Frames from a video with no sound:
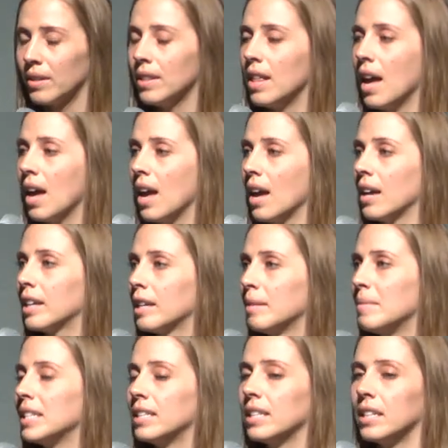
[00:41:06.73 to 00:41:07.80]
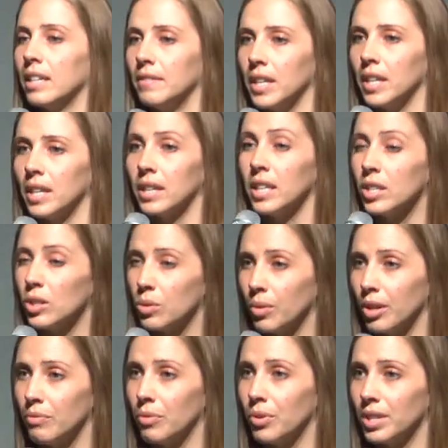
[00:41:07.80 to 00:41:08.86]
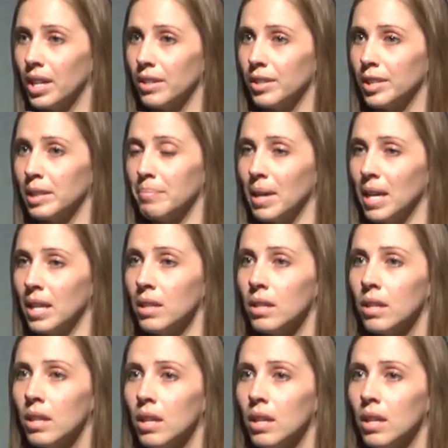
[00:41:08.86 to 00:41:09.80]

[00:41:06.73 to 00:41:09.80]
They commit to giving at least $24 a month.